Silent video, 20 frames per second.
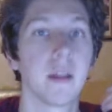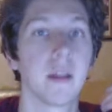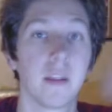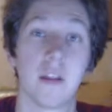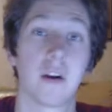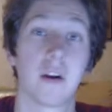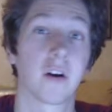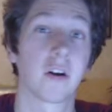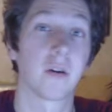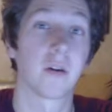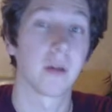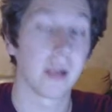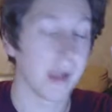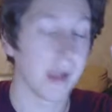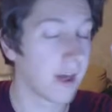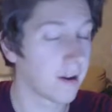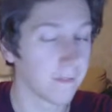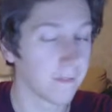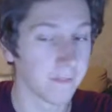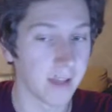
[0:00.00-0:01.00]
There are a
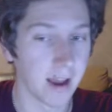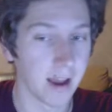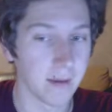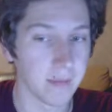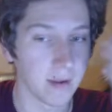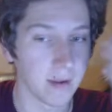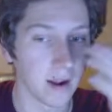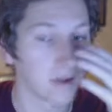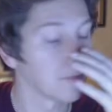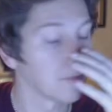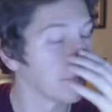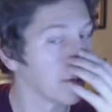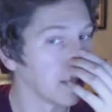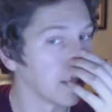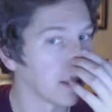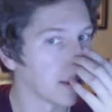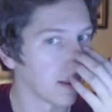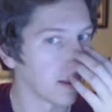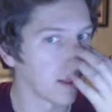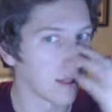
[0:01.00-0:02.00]
lot of times I
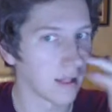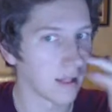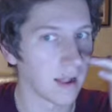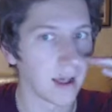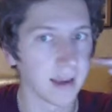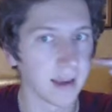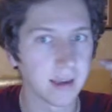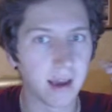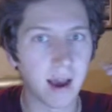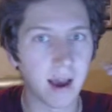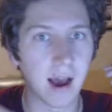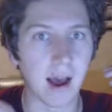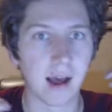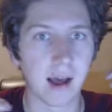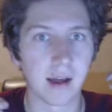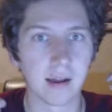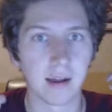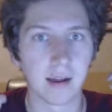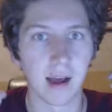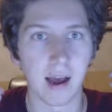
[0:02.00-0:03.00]
feel like
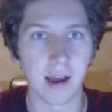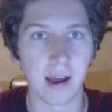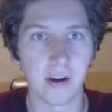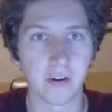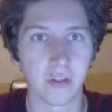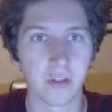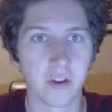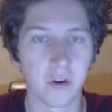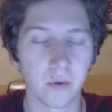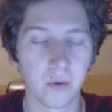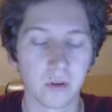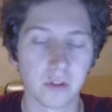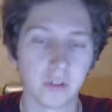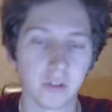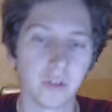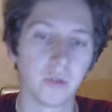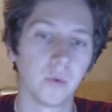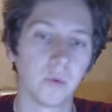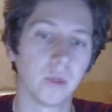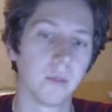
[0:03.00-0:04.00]
I don't know what to
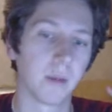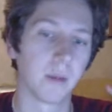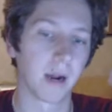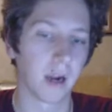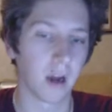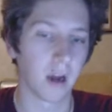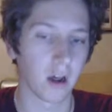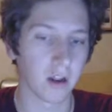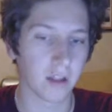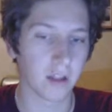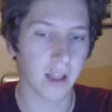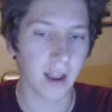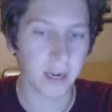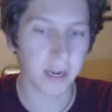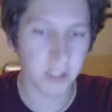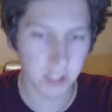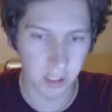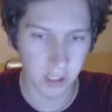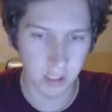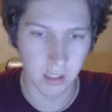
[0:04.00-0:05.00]
do with my last
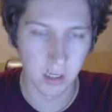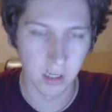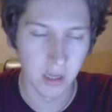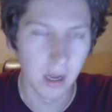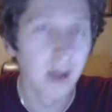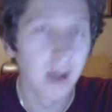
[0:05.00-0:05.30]
action,